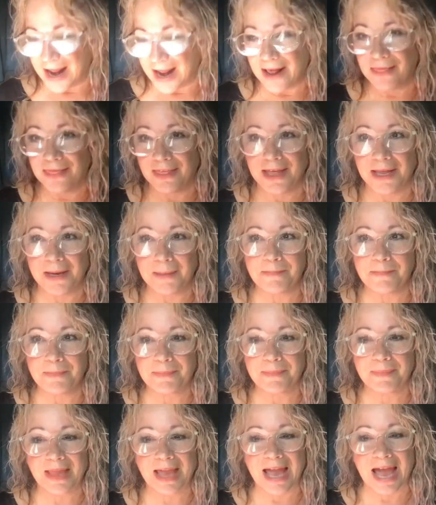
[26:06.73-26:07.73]
And then
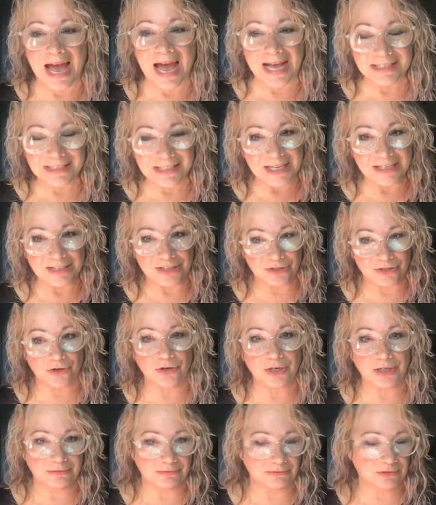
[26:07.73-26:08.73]
as I
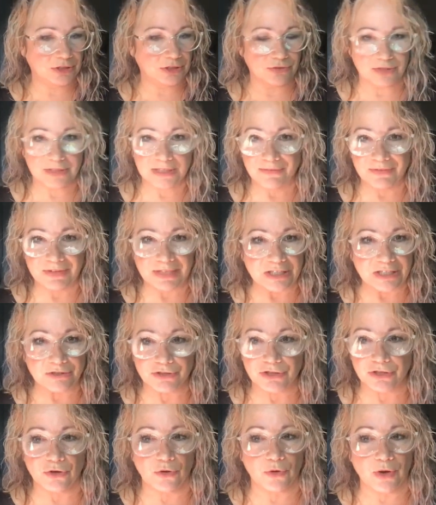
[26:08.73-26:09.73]
started, you know, seven
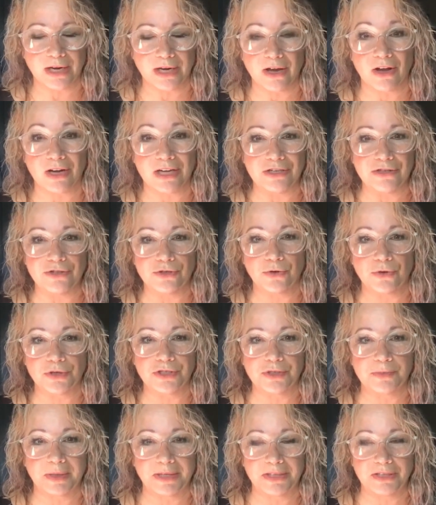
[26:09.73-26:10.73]
years ago, I got
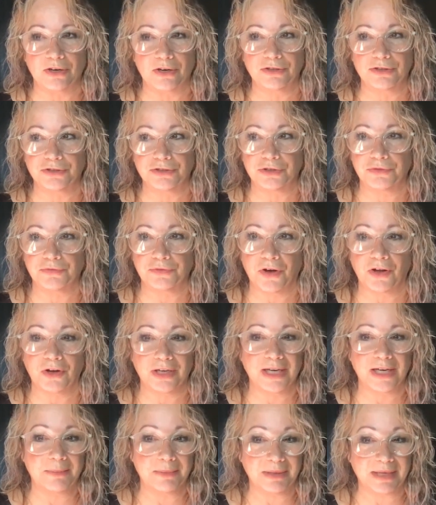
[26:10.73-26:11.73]
endorsed by Dr.
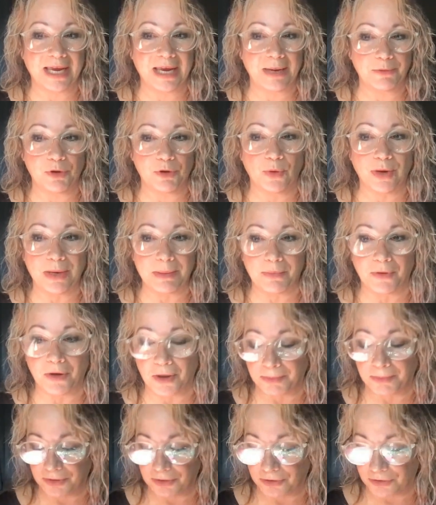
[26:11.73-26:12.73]
Shefali. I became quite
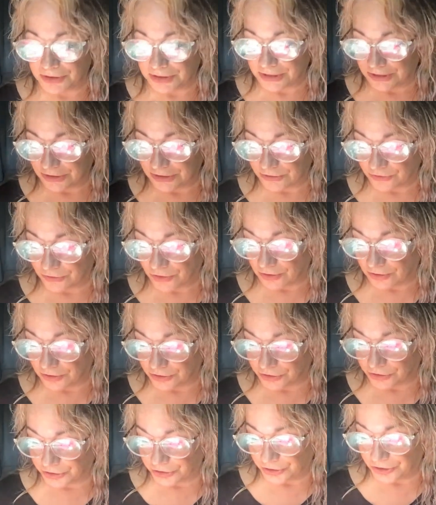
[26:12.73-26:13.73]
popular as an
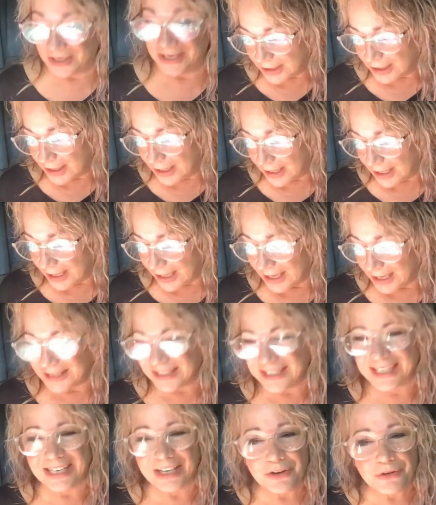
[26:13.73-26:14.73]
astrologer and
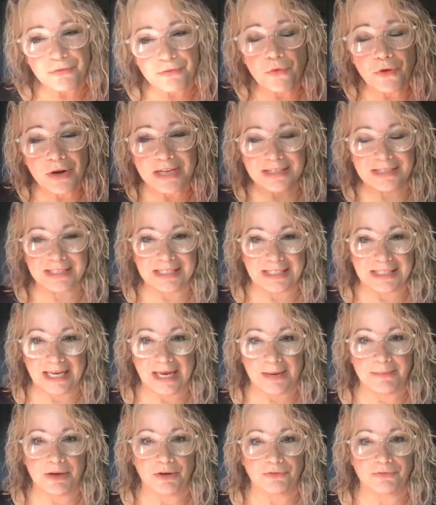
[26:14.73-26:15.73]
clairvoyancy
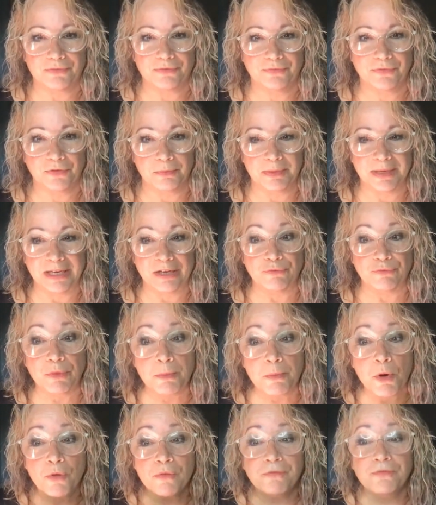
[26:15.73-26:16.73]
came out for me and
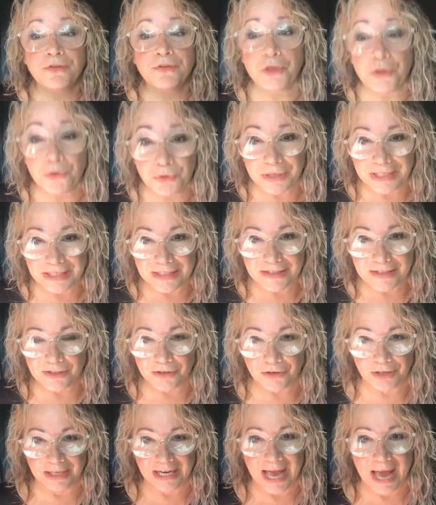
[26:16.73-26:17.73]
remote viewing
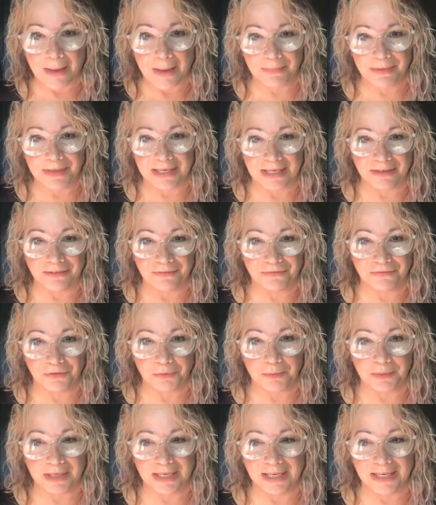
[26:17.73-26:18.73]
started happening for
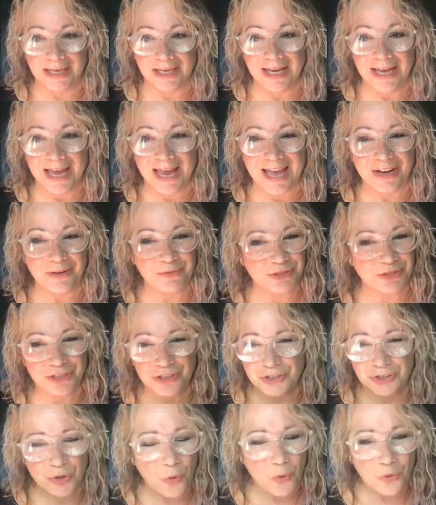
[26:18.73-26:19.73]
me and it
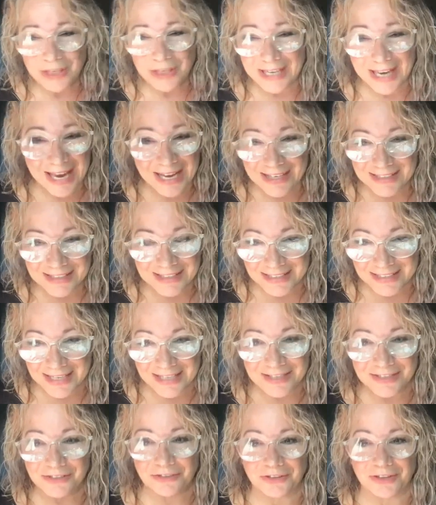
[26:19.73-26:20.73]
was totally
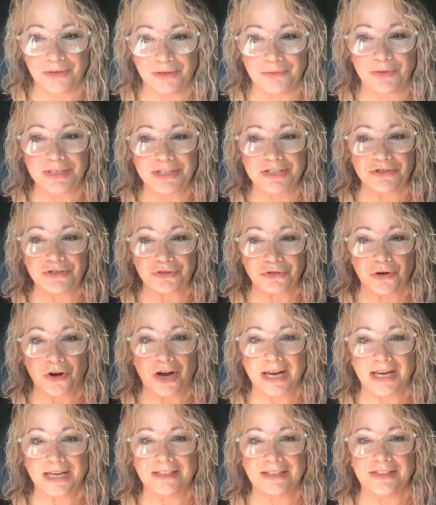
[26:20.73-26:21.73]
accidental i wasn't
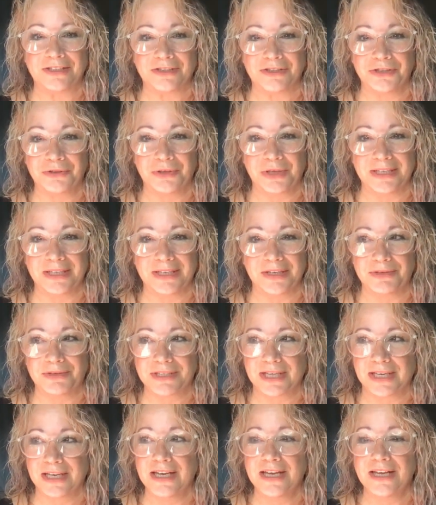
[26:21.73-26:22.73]
trying to do it and i was
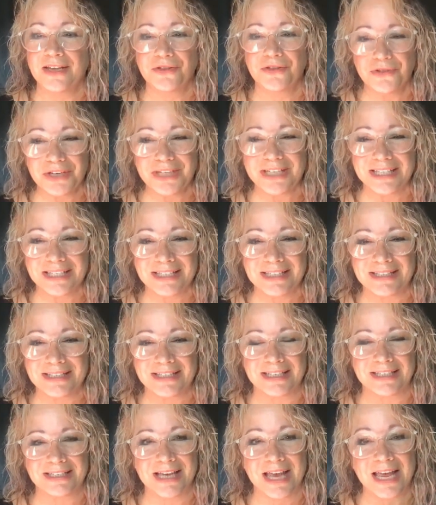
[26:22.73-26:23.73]
like there is
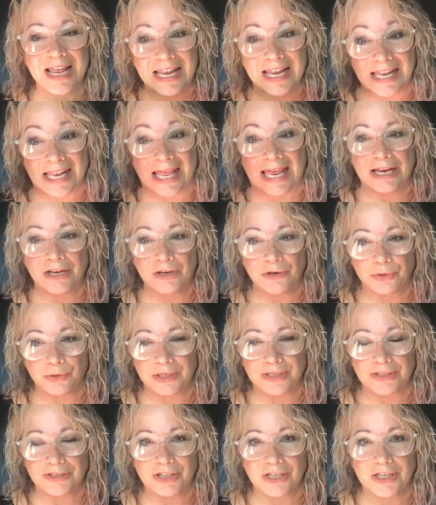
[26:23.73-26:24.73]
this
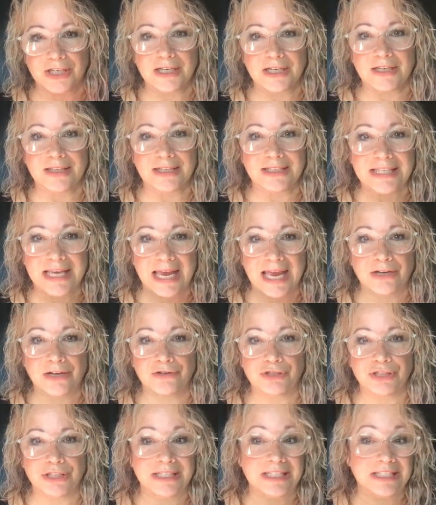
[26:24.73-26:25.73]
language this
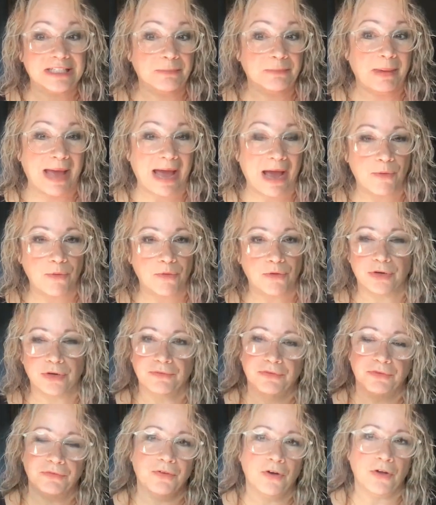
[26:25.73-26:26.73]
energy this power and
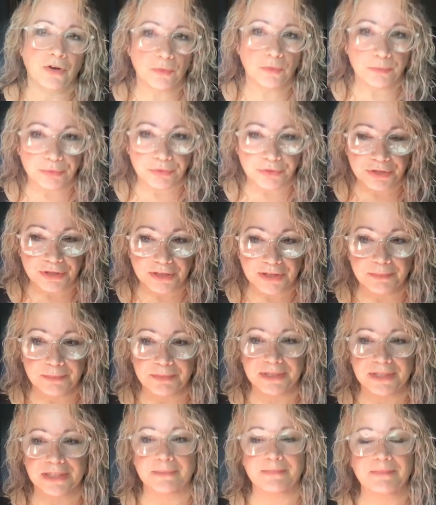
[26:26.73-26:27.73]
if you follow bruce
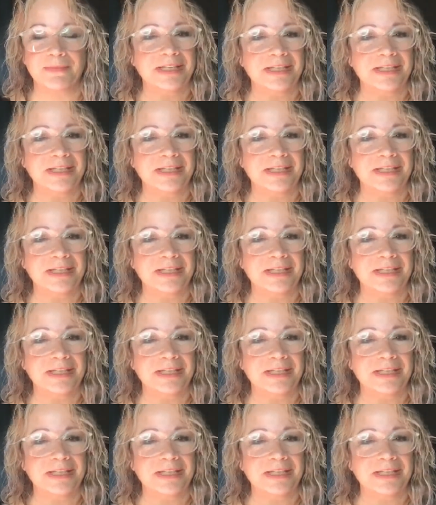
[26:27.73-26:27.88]
lipton